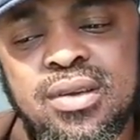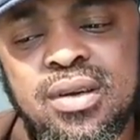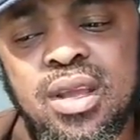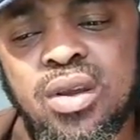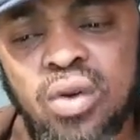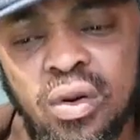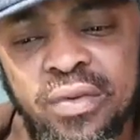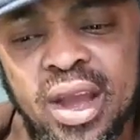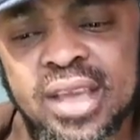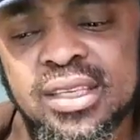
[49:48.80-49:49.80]
They
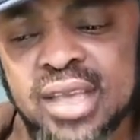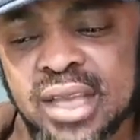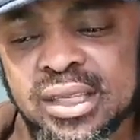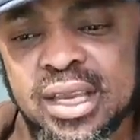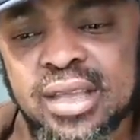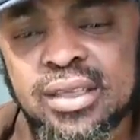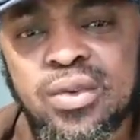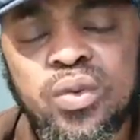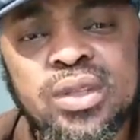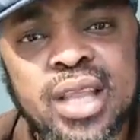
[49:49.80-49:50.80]
cover his casket
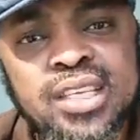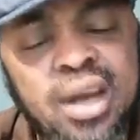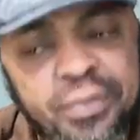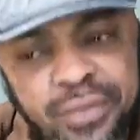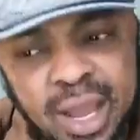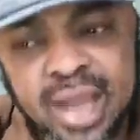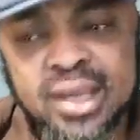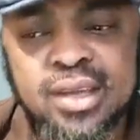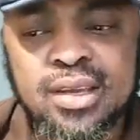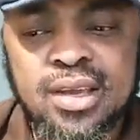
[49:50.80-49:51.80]
with Nigeria
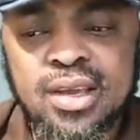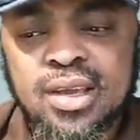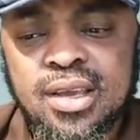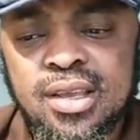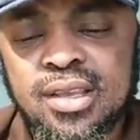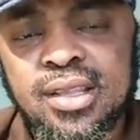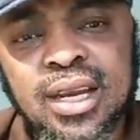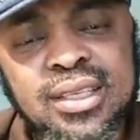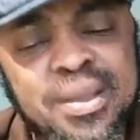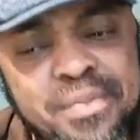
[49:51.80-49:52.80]
flag.
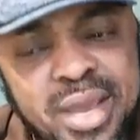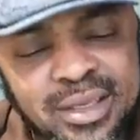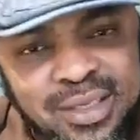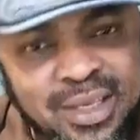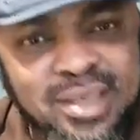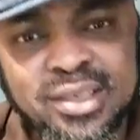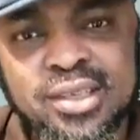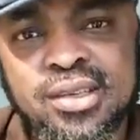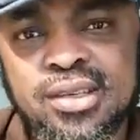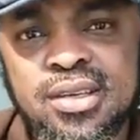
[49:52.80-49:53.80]
That is a message
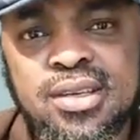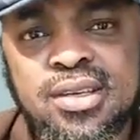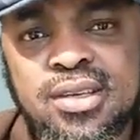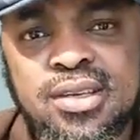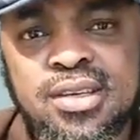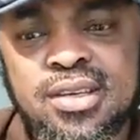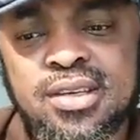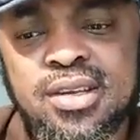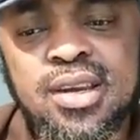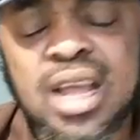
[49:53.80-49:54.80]

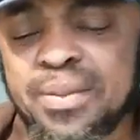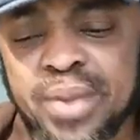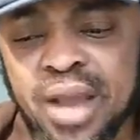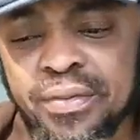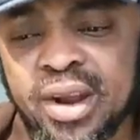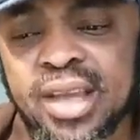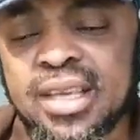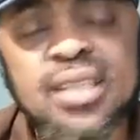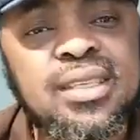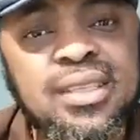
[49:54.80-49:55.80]
that Biafra
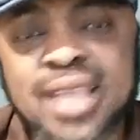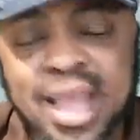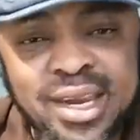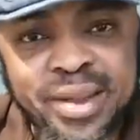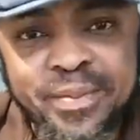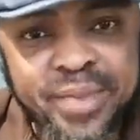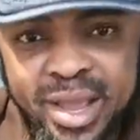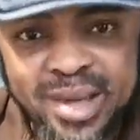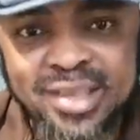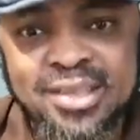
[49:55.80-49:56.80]
is dead and
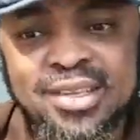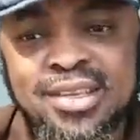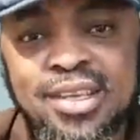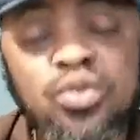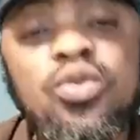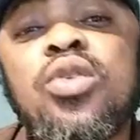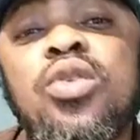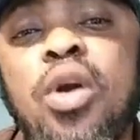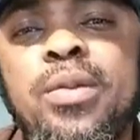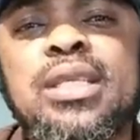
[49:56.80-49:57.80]
buried. Do not
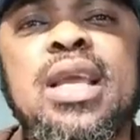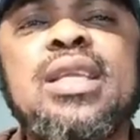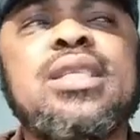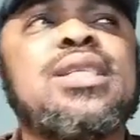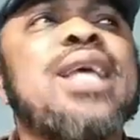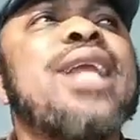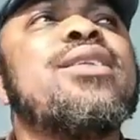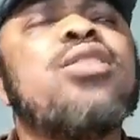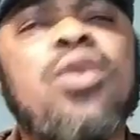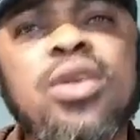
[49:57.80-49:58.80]
come. They said it is
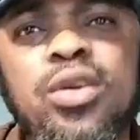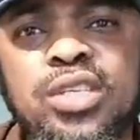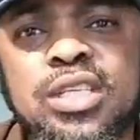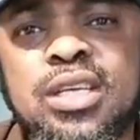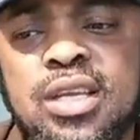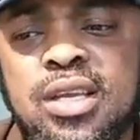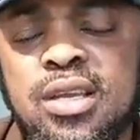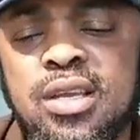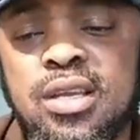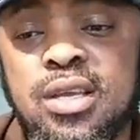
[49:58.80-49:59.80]
ideology.
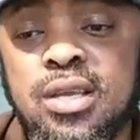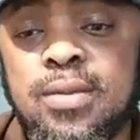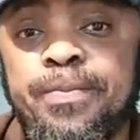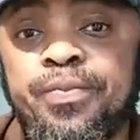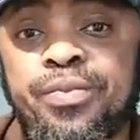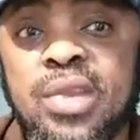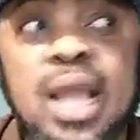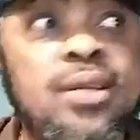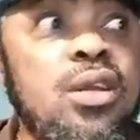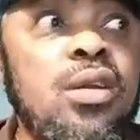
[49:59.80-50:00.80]

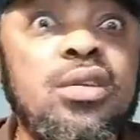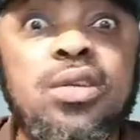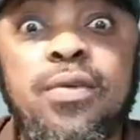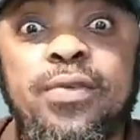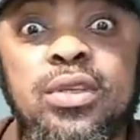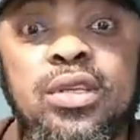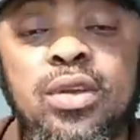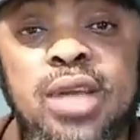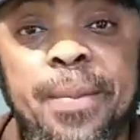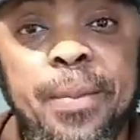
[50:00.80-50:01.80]
Ideology of forcing
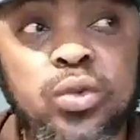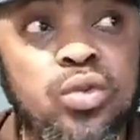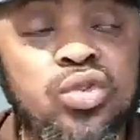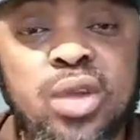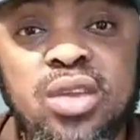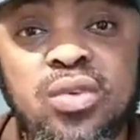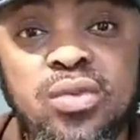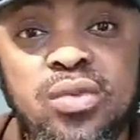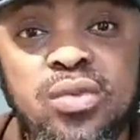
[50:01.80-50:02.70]
other people to join you